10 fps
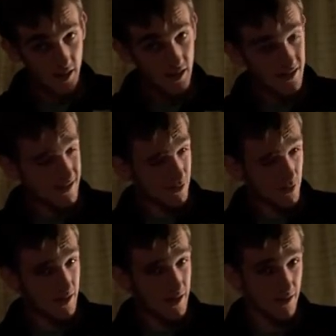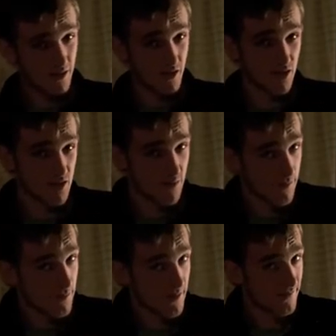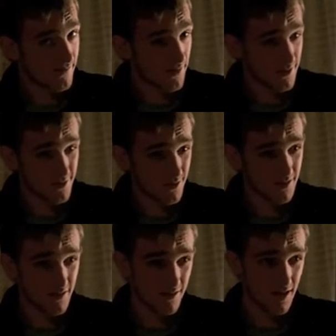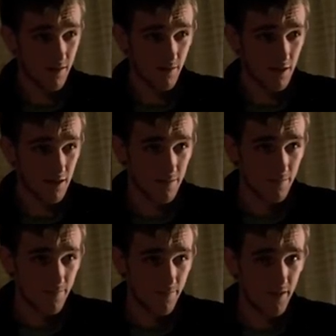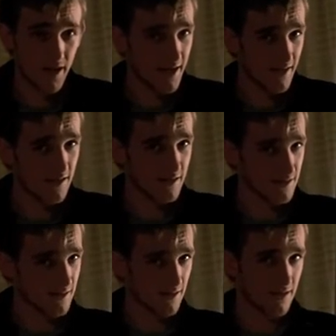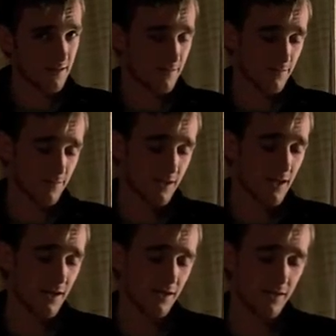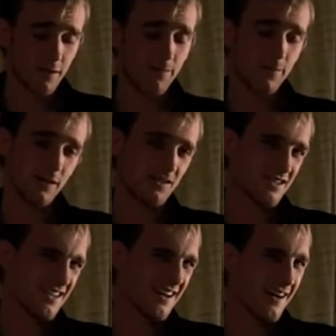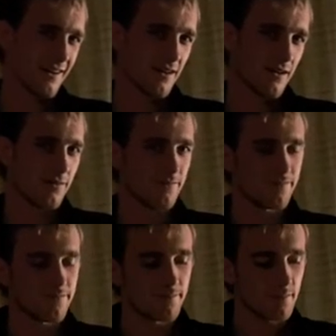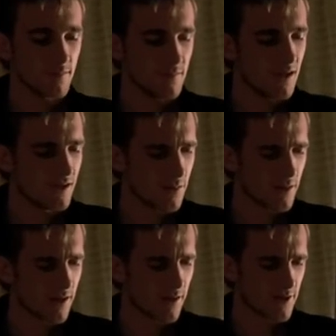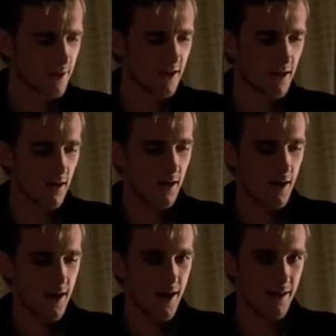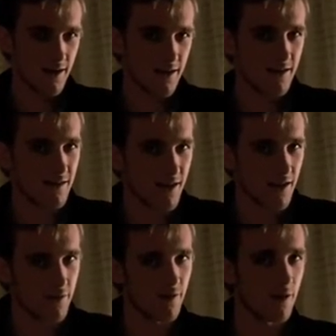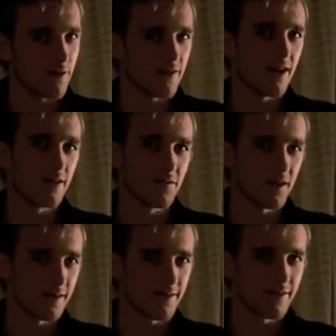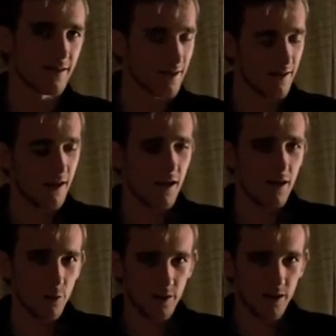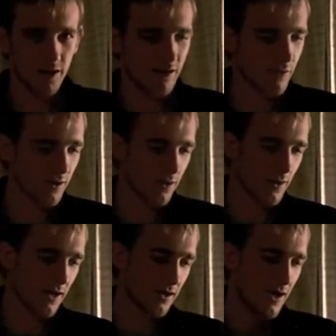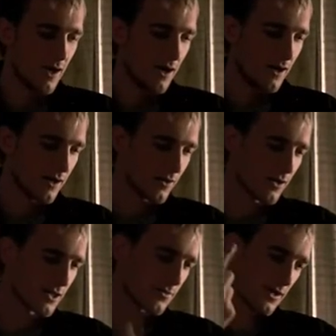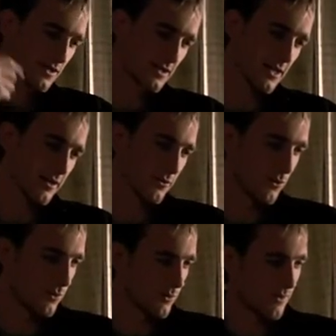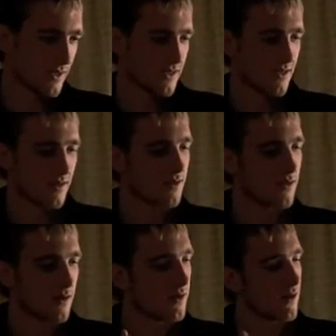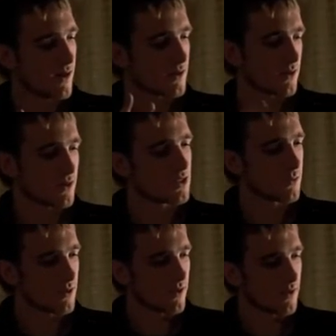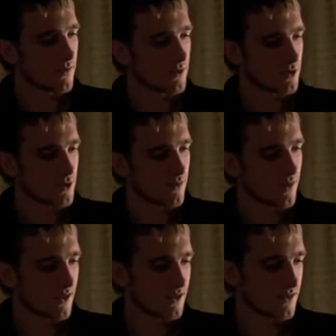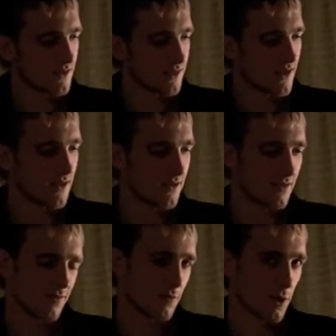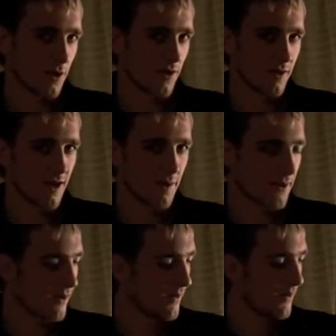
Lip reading: It's only $9, but also it doesn't have like the add-ins. Like the cut and clip is kind of a little bit tricky, and then it doesn't have all the sound effects that you would get in the regular Mac. GarageBand's kind of cool. It's also a small down version because it's gotta run on the iPad.